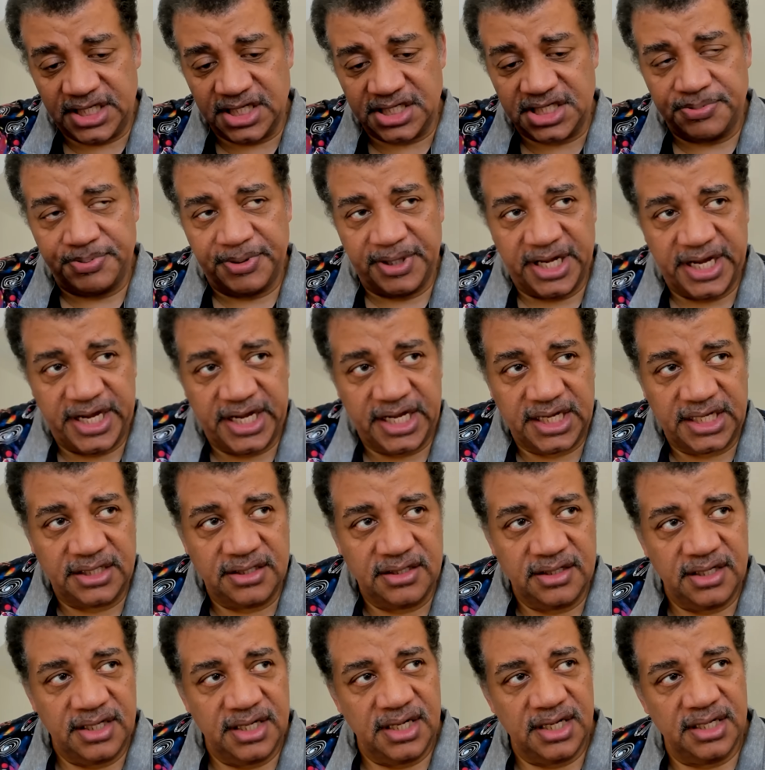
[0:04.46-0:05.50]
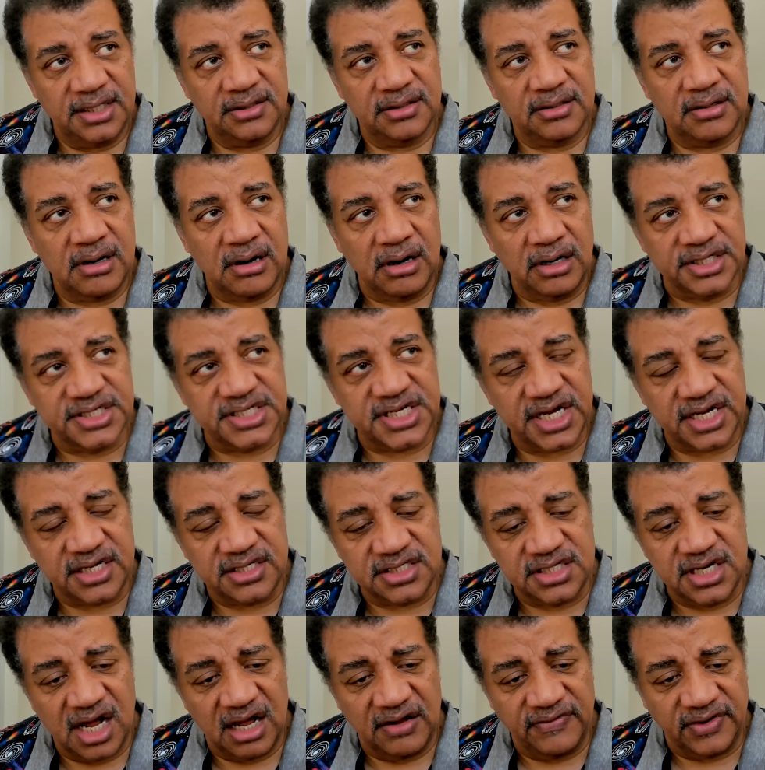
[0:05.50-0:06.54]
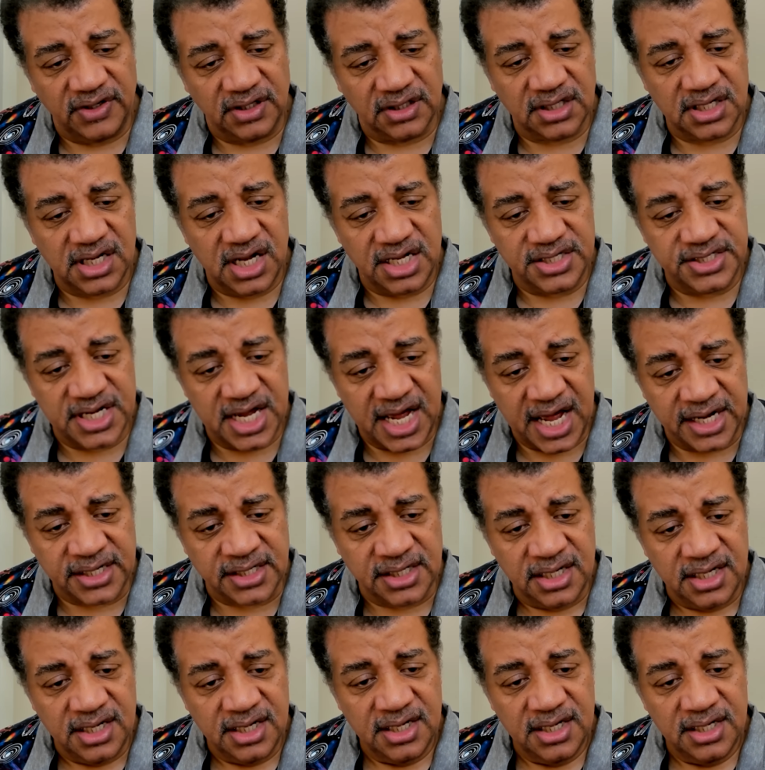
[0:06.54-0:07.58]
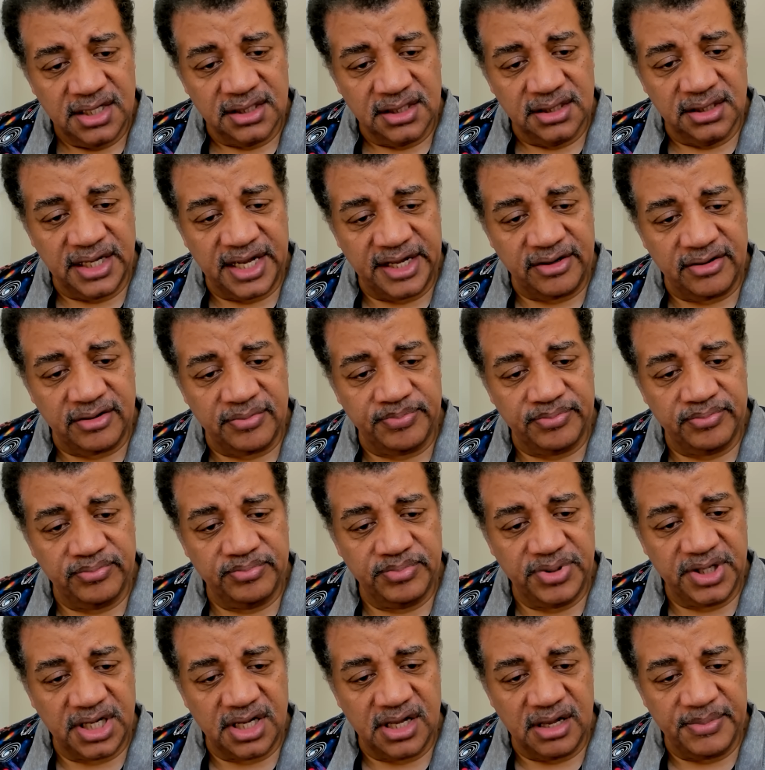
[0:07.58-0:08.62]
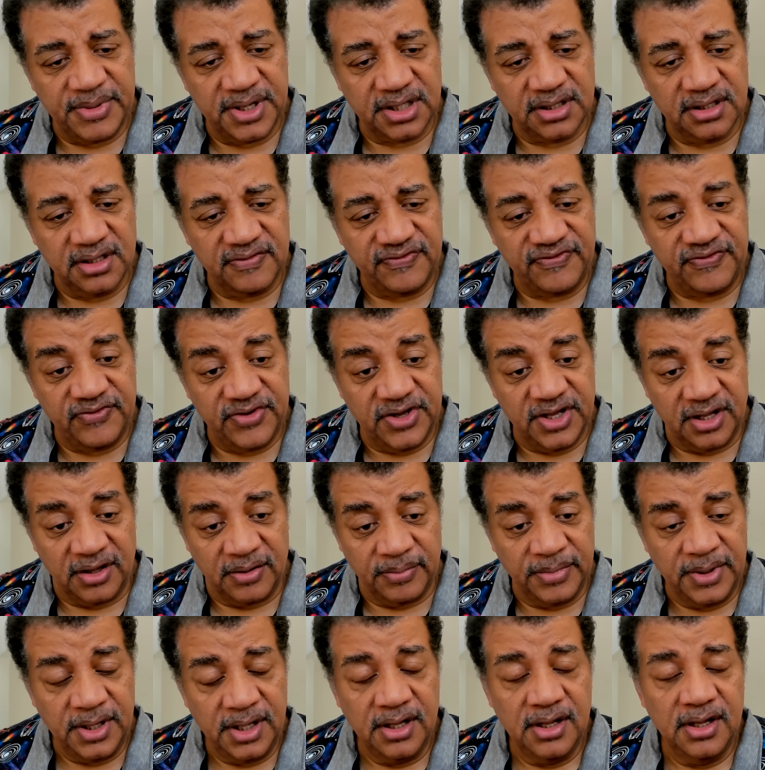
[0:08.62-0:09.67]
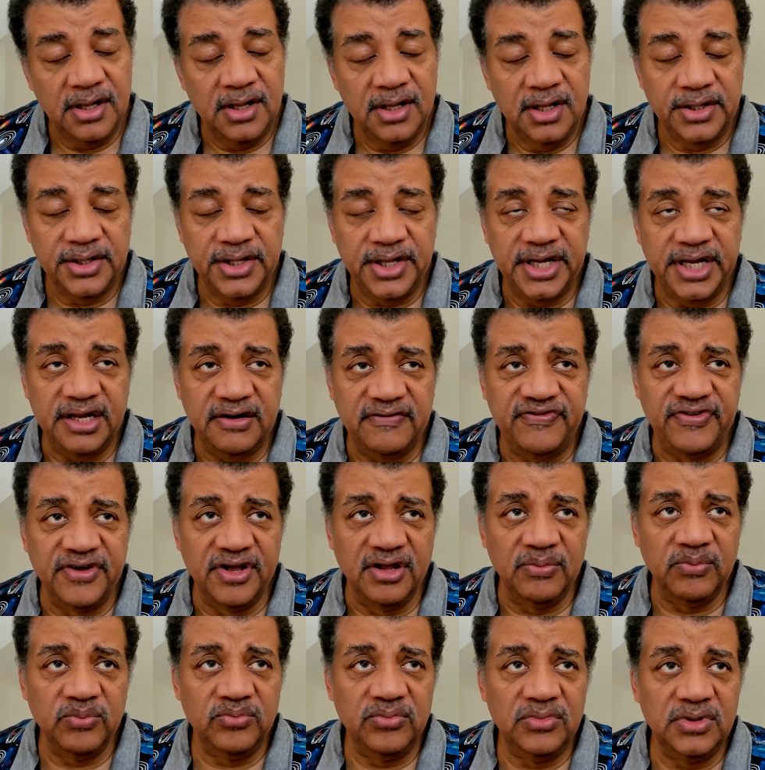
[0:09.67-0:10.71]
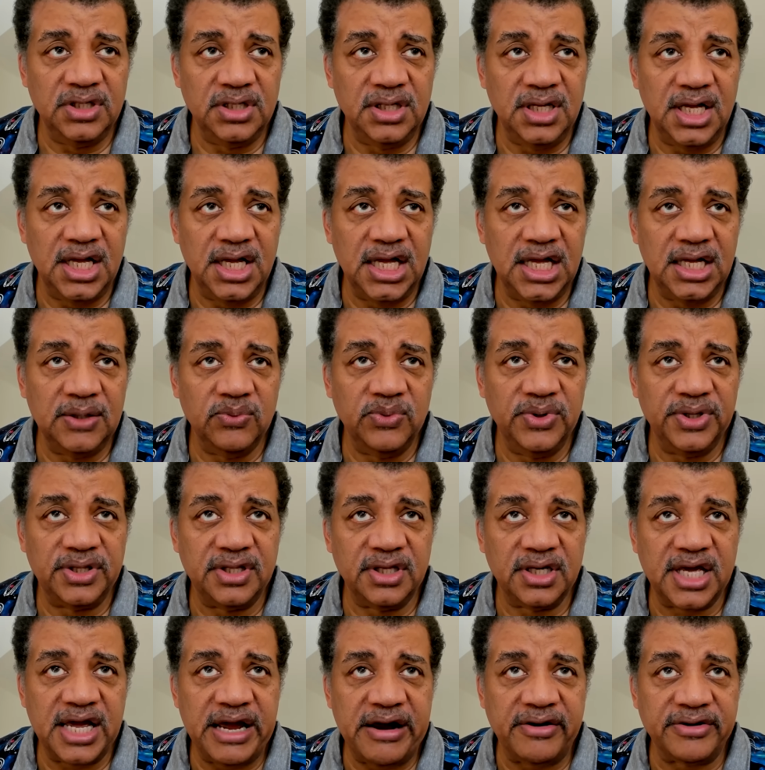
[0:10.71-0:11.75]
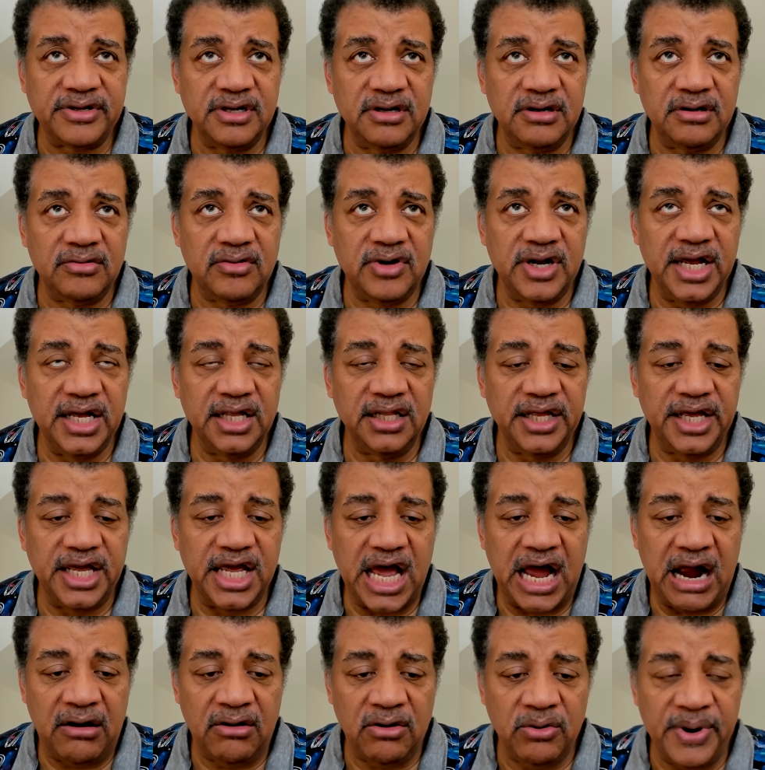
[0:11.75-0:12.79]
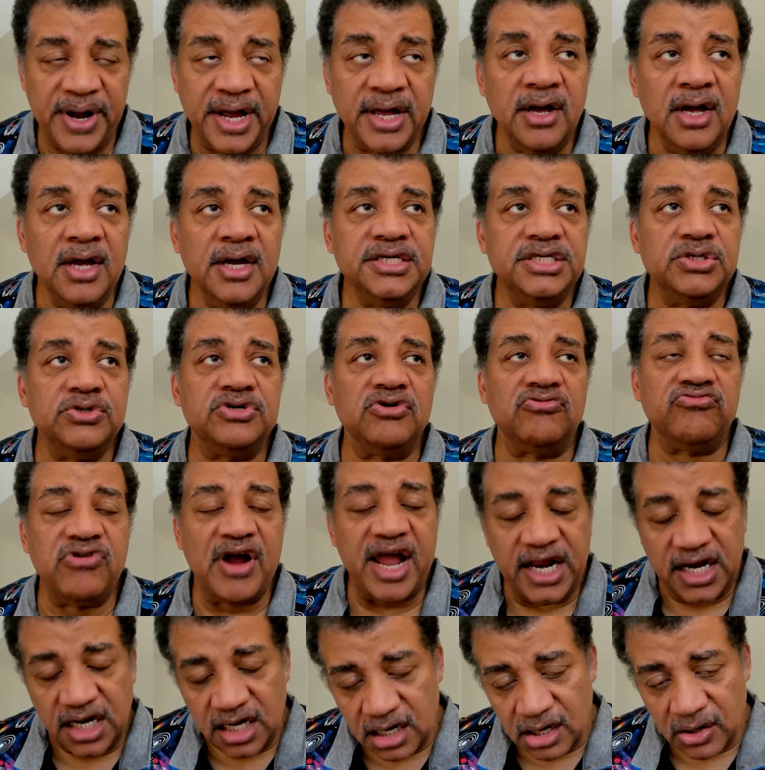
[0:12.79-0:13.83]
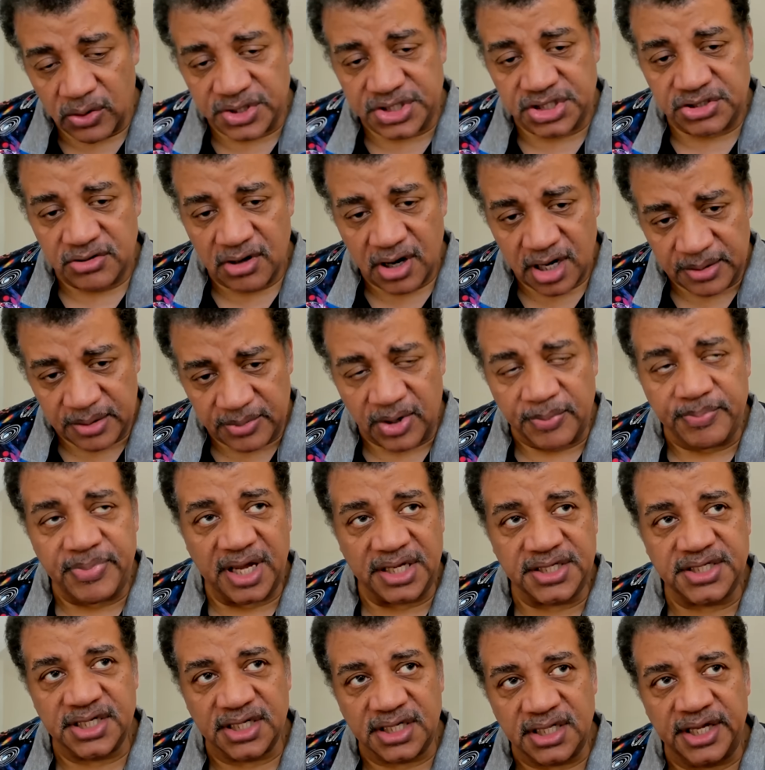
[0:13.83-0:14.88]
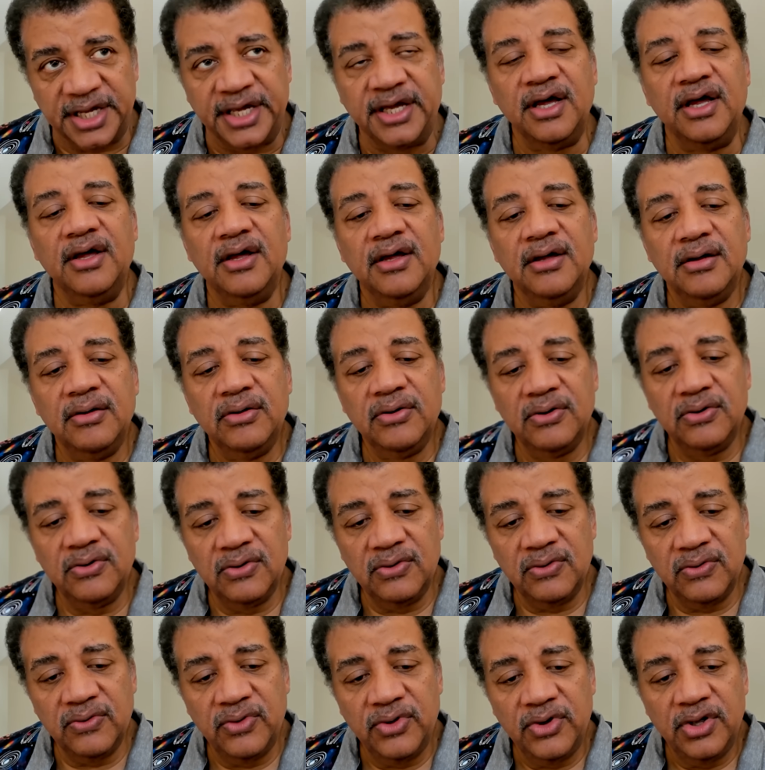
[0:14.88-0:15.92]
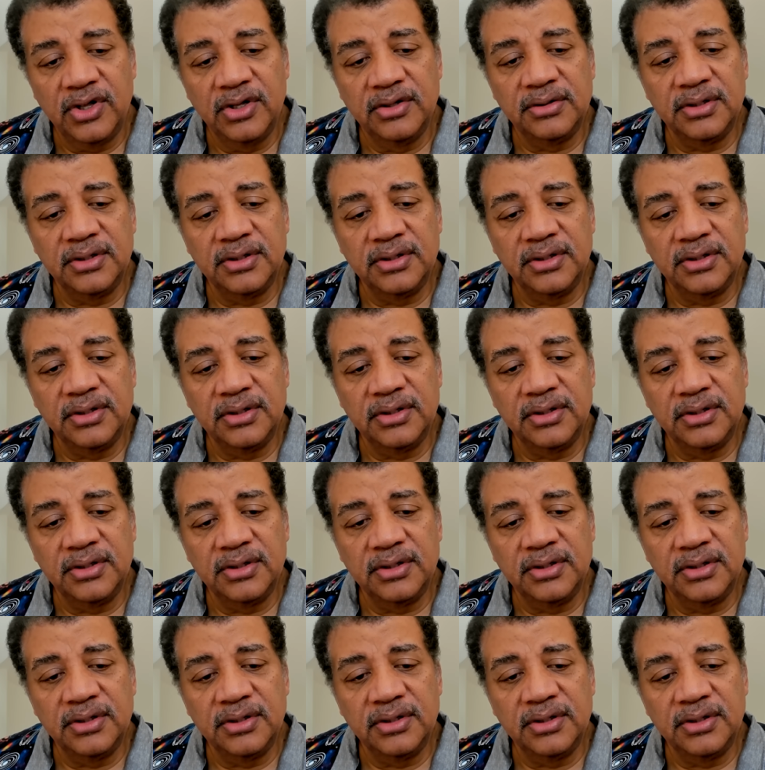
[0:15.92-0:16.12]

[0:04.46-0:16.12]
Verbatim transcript: displayed in Carl Sagan's novel Contact, later becoming the film, the hit film with the character Ellie Arroway. She was a radio astronomer, basically, who